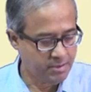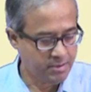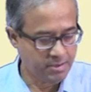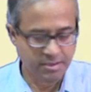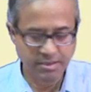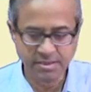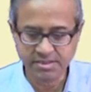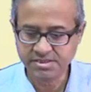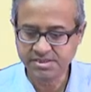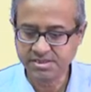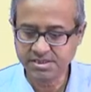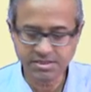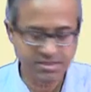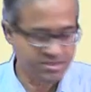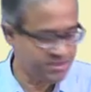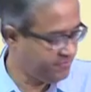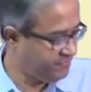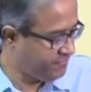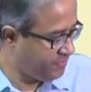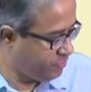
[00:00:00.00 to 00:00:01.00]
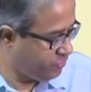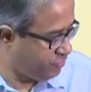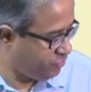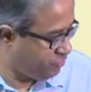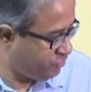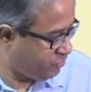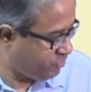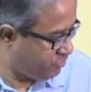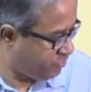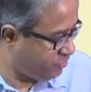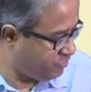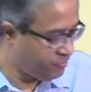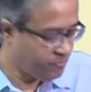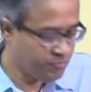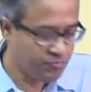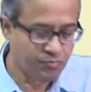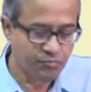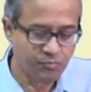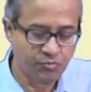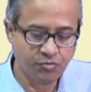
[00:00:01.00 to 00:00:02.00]
uh, just if you
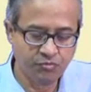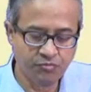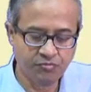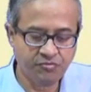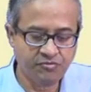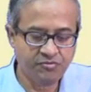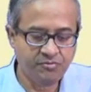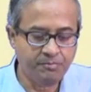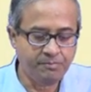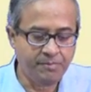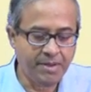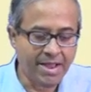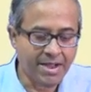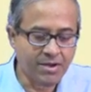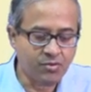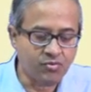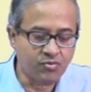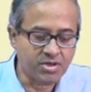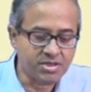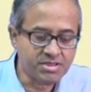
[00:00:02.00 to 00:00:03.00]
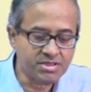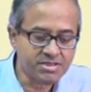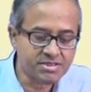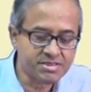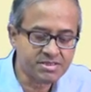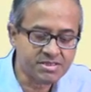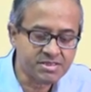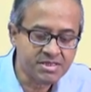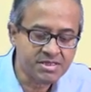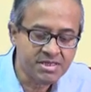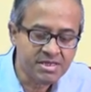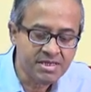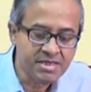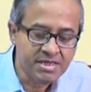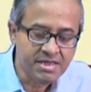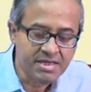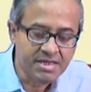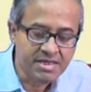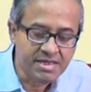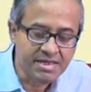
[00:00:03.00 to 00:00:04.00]
move back once
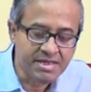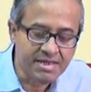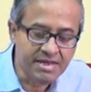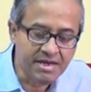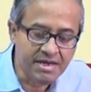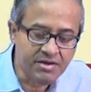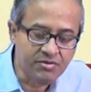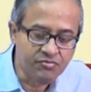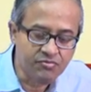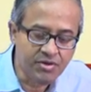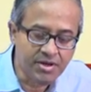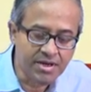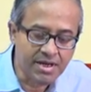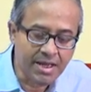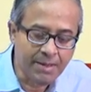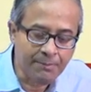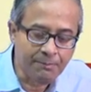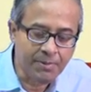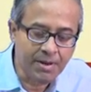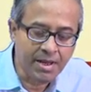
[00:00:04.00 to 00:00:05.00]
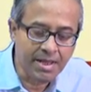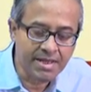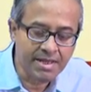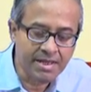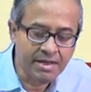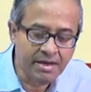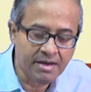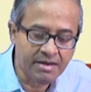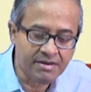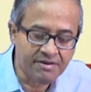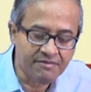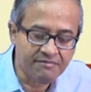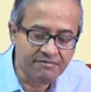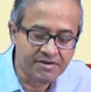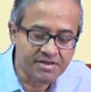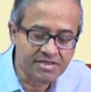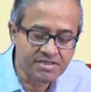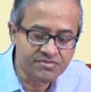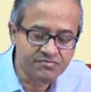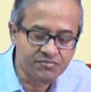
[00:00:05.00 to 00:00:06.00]
here we are applying a
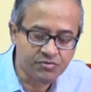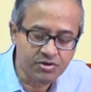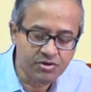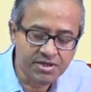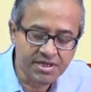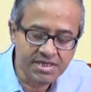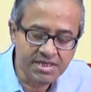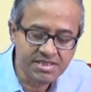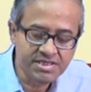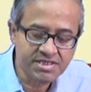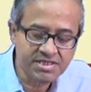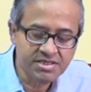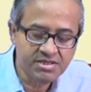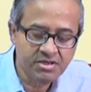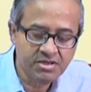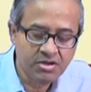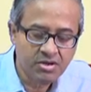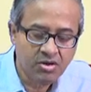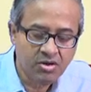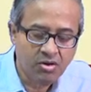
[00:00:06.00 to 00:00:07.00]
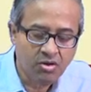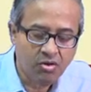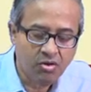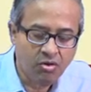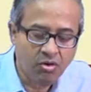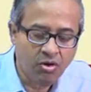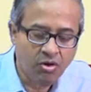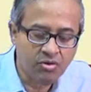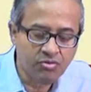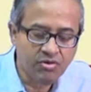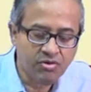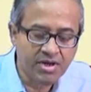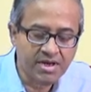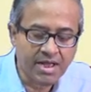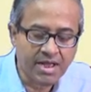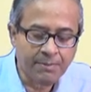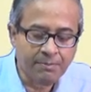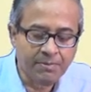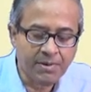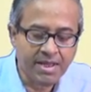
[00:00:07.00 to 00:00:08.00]
reference voltage or we are
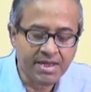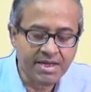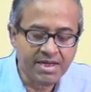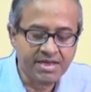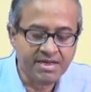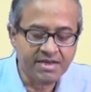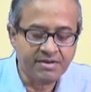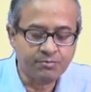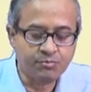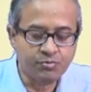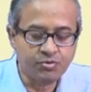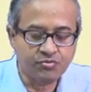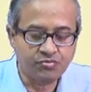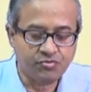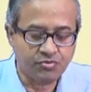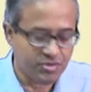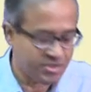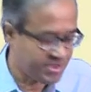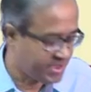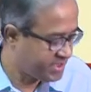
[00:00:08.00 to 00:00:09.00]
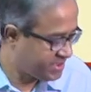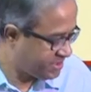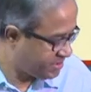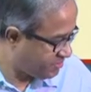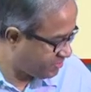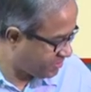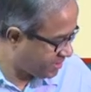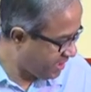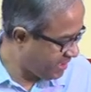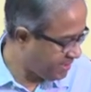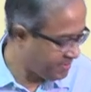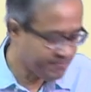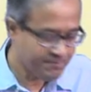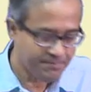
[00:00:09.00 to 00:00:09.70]
applying an input voltage. Okay?